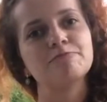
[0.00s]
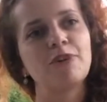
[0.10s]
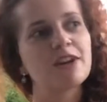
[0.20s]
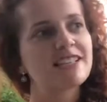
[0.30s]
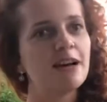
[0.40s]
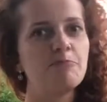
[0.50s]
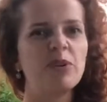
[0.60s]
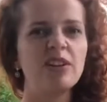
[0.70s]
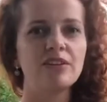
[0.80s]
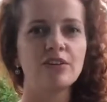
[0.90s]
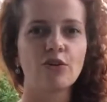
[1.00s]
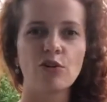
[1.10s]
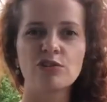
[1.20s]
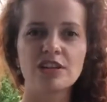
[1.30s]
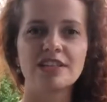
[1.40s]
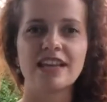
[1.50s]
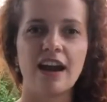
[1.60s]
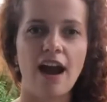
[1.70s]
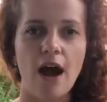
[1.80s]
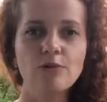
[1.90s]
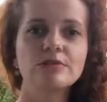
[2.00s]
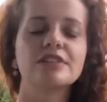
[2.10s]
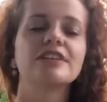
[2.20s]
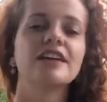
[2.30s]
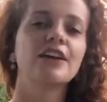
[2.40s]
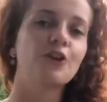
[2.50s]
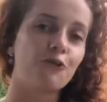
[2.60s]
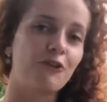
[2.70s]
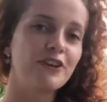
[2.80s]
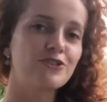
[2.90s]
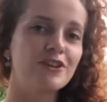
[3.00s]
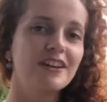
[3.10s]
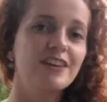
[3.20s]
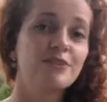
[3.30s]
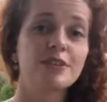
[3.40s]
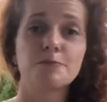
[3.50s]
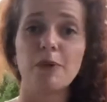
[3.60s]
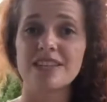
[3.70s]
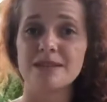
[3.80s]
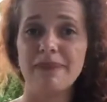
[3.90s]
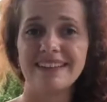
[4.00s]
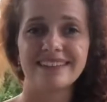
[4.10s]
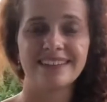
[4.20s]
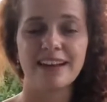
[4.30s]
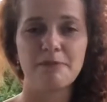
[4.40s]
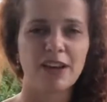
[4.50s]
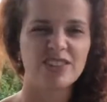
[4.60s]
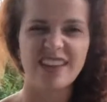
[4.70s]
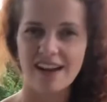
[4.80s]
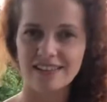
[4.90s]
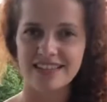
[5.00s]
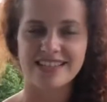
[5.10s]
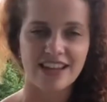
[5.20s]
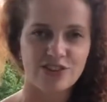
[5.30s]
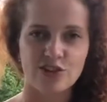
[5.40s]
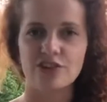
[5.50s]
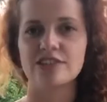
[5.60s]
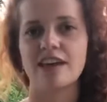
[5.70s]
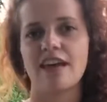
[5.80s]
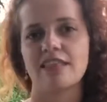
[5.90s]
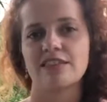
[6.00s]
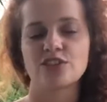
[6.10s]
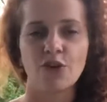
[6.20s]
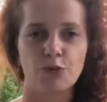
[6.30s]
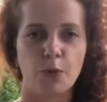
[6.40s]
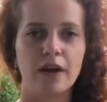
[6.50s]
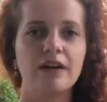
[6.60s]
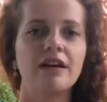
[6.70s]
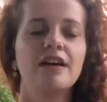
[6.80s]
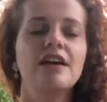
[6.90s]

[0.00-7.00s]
for example, your groceries are out in your fridge, you just press a button, and because there are these sensors and the software,